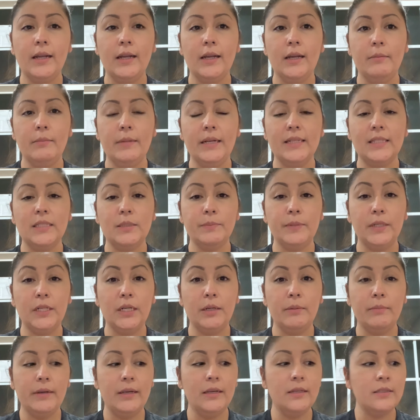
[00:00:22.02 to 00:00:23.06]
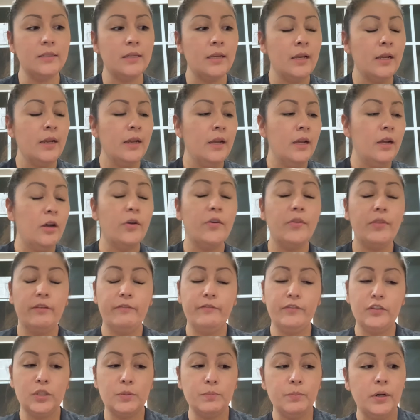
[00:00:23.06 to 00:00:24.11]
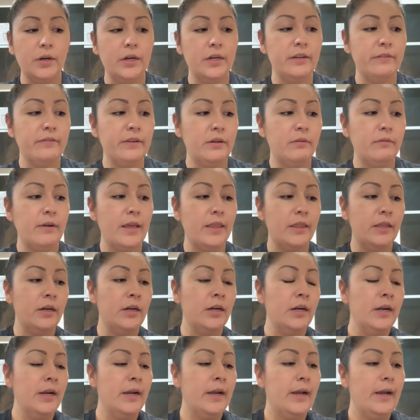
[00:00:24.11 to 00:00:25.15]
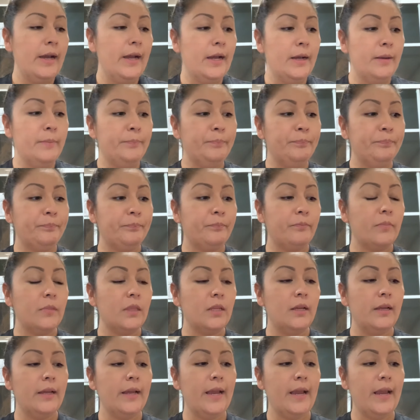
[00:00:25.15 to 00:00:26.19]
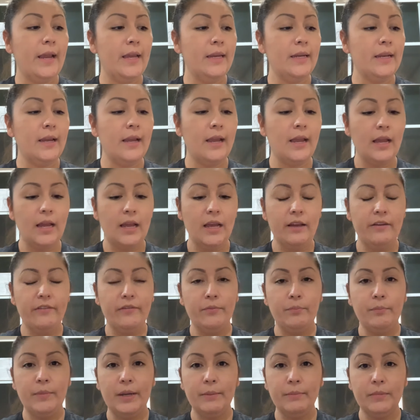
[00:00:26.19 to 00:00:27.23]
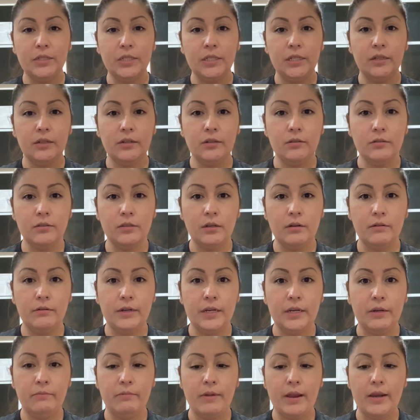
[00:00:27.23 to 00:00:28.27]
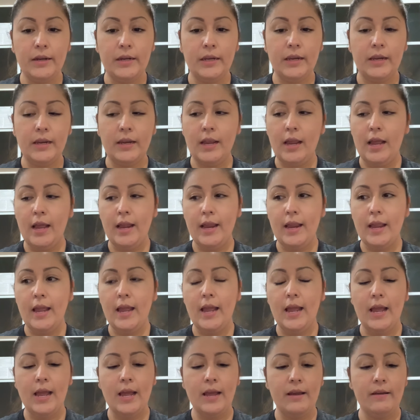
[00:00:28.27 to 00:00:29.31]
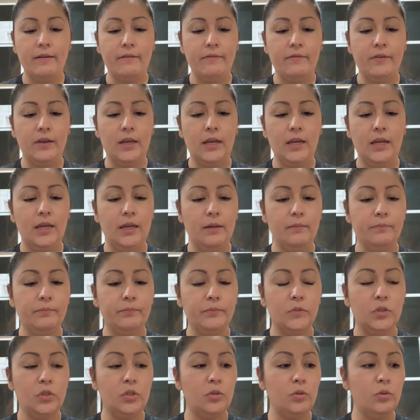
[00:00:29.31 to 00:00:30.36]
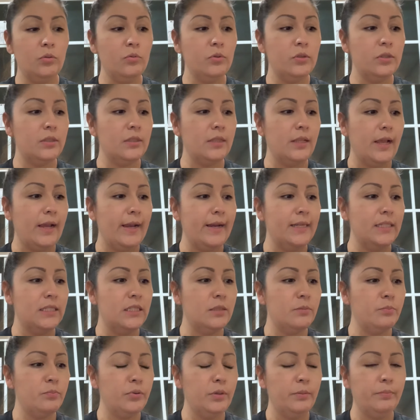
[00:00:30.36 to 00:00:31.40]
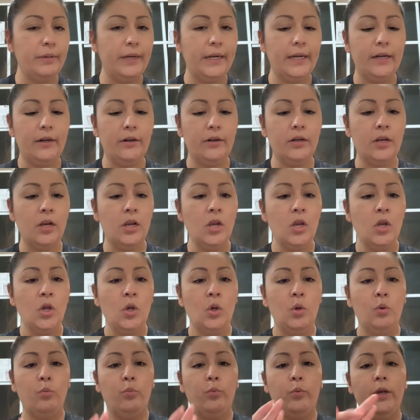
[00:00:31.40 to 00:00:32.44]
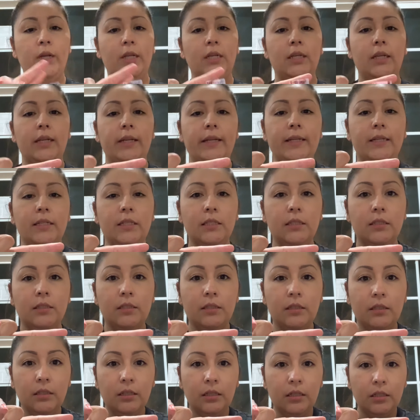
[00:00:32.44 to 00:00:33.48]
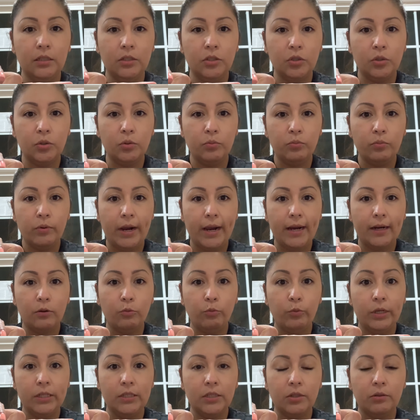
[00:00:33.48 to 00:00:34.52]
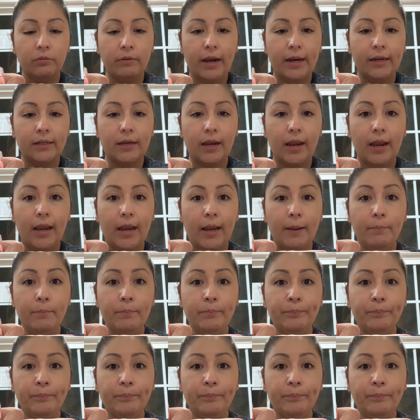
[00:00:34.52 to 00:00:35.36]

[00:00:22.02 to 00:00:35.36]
experiment, or the first part of it rather. And I have my materials already ready. I have 2 slides prepared. One is the direct M,